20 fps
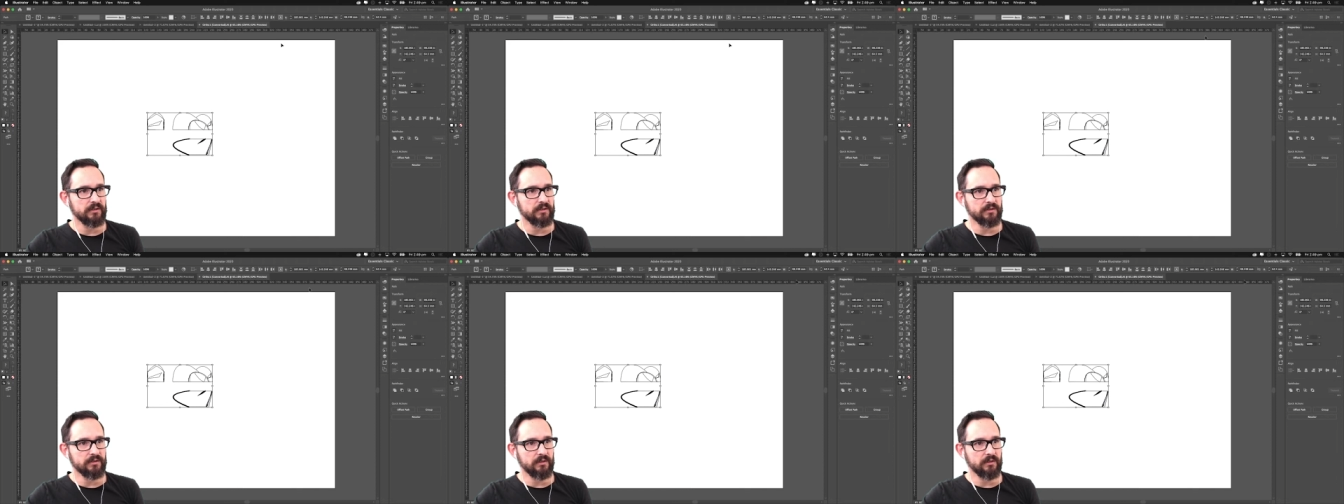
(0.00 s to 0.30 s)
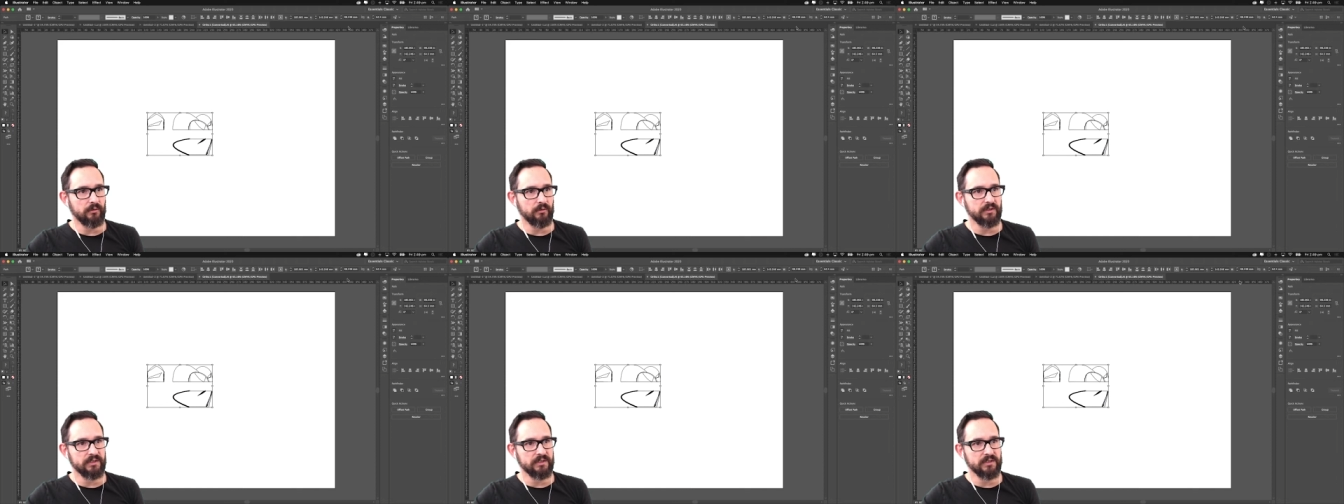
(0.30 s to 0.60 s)

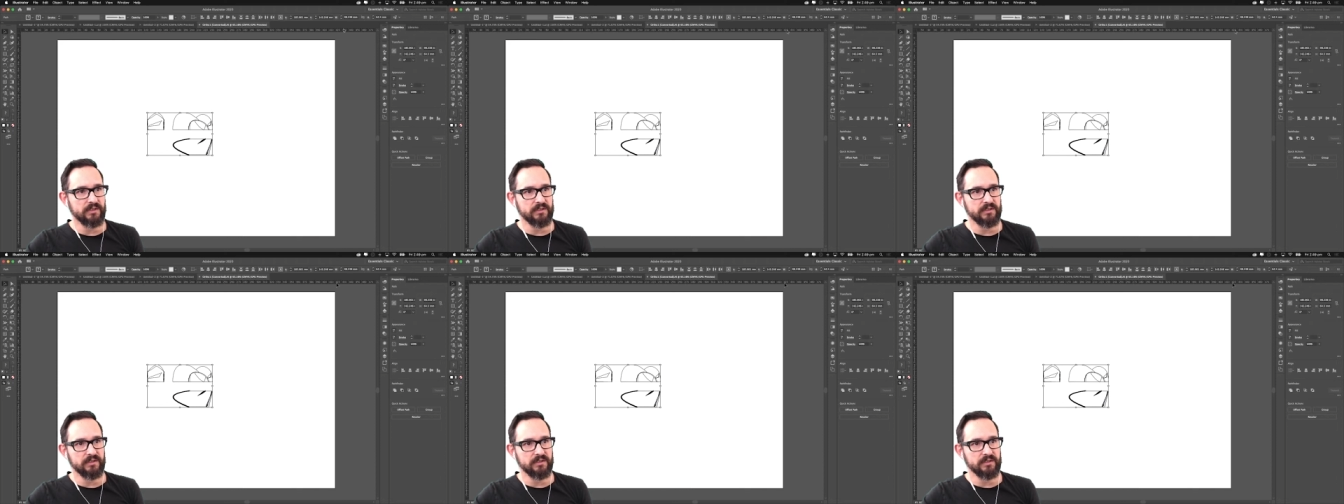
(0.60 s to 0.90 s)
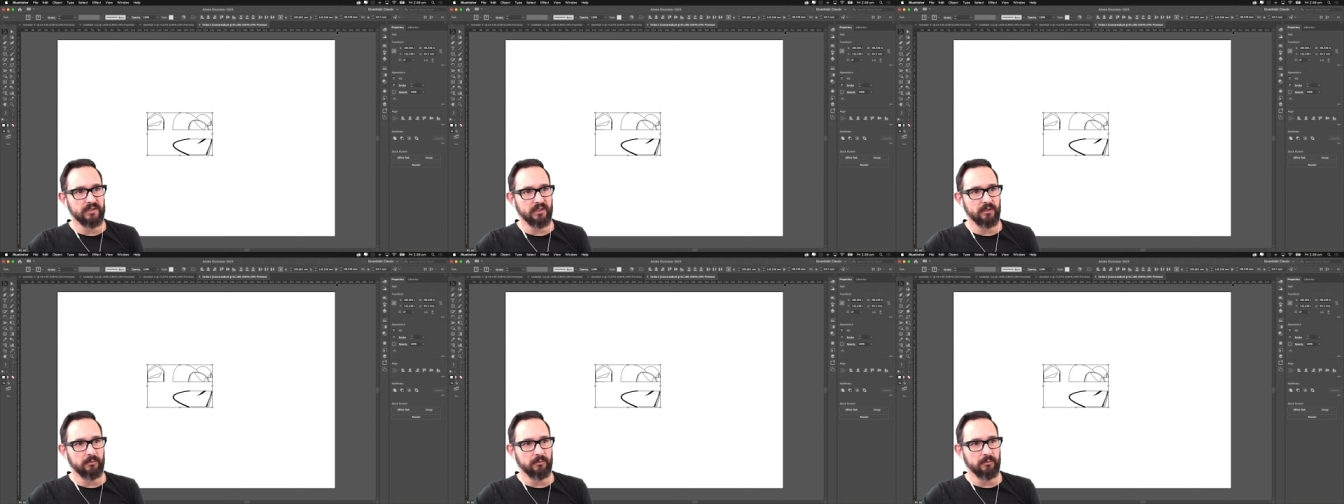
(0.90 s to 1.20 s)
So this is in
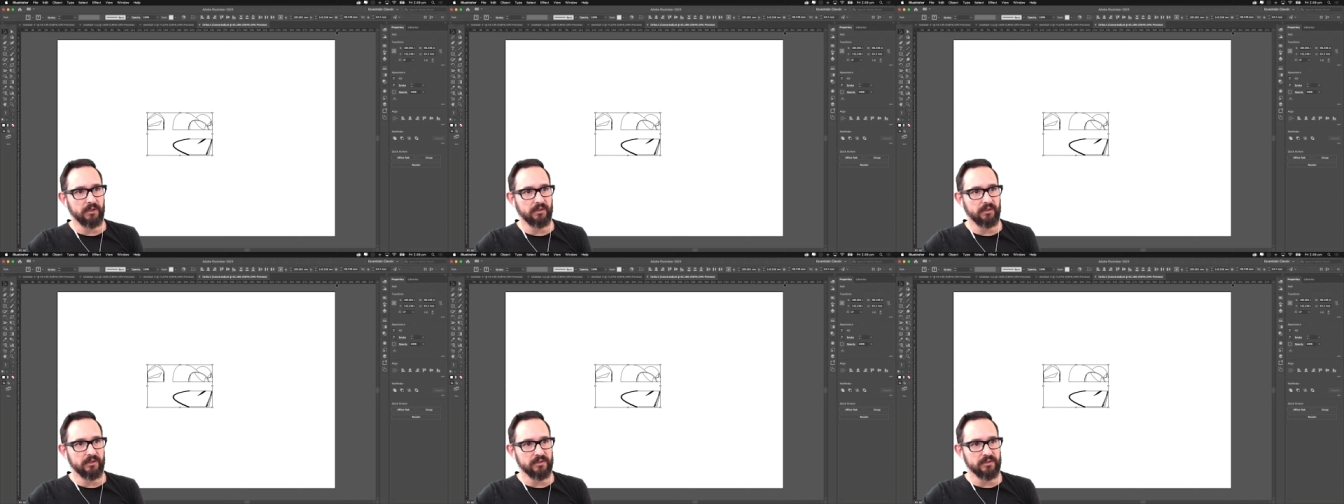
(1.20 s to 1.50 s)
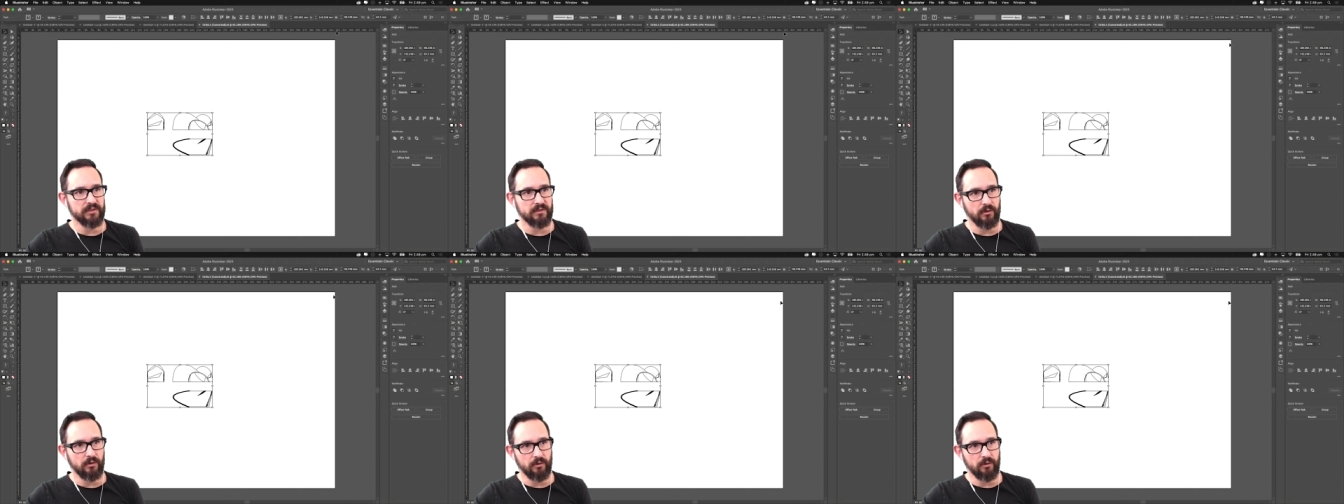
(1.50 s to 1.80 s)

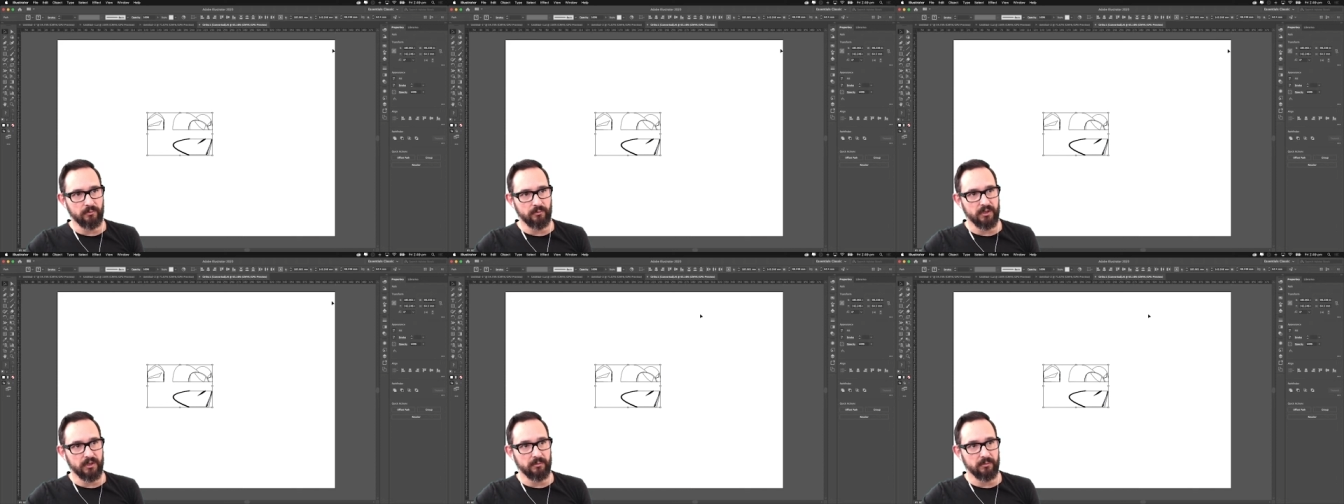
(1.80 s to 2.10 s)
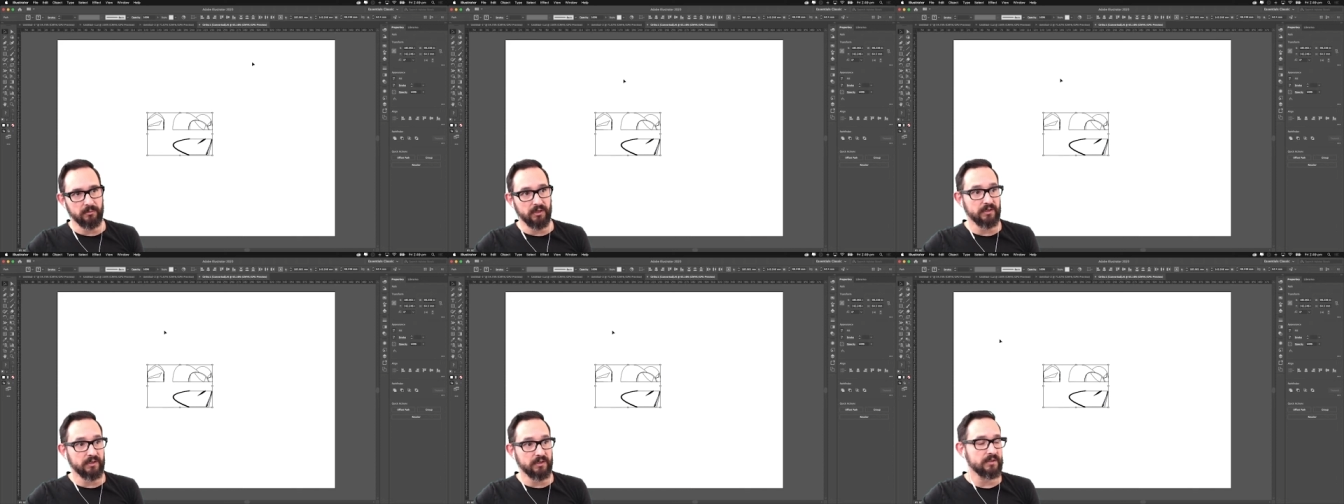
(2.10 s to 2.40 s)
centimeters or
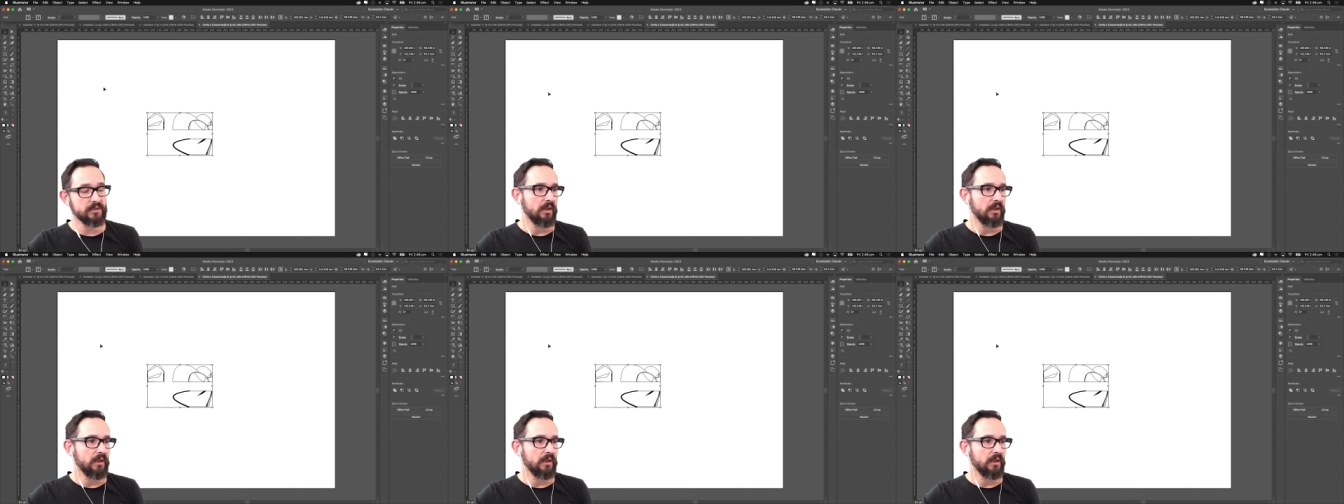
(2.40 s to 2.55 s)
millimeters,